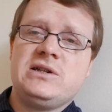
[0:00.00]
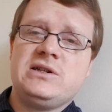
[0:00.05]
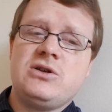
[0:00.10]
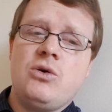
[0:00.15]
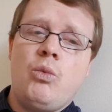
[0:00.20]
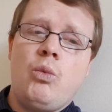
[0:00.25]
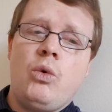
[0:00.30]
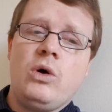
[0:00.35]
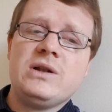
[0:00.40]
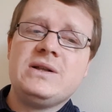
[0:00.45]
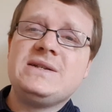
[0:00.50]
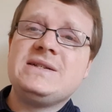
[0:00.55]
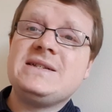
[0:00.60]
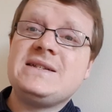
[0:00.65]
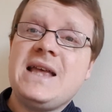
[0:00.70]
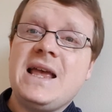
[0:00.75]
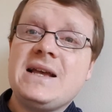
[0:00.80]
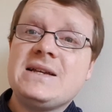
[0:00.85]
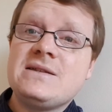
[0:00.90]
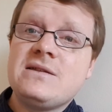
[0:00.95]
so
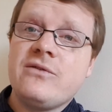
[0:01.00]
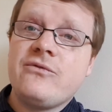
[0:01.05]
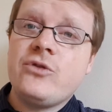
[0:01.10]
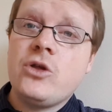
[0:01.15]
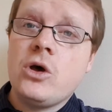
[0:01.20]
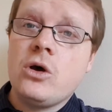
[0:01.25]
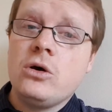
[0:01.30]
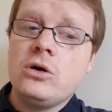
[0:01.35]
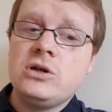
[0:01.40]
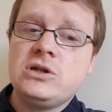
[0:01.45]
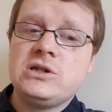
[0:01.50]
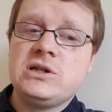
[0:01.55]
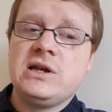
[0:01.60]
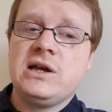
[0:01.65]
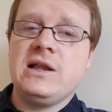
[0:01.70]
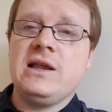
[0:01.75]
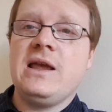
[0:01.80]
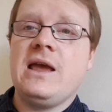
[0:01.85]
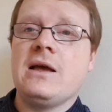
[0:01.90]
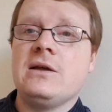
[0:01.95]
1/6 of those
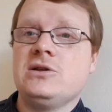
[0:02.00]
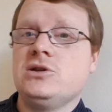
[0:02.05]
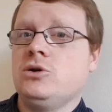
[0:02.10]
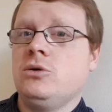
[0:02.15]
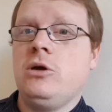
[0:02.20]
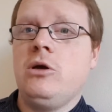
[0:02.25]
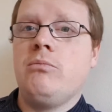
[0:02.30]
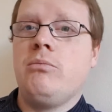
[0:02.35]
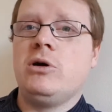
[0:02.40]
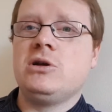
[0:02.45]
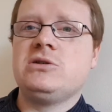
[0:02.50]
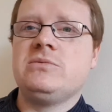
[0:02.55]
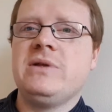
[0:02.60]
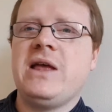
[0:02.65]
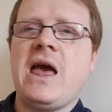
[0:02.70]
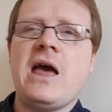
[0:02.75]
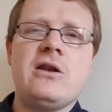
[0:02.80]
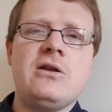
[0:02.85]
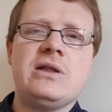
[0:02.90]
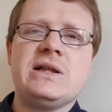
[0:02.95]
can get, so you could possibly
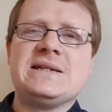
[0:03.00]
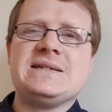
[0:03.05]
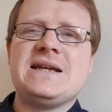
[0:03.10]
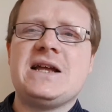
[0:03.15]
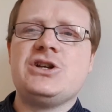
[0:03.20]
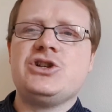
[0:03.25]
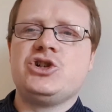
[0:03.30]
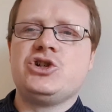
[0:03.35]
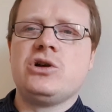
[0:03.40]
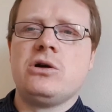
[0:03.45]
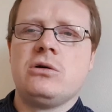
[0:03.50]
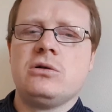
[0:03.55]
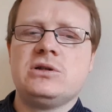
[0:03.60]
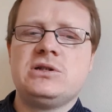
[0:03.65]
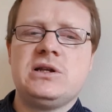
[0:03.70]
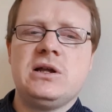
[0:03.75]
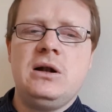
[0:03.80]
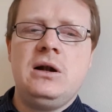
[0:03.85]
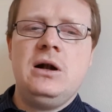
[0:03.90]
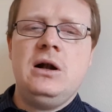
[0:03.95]
get another 10 shots,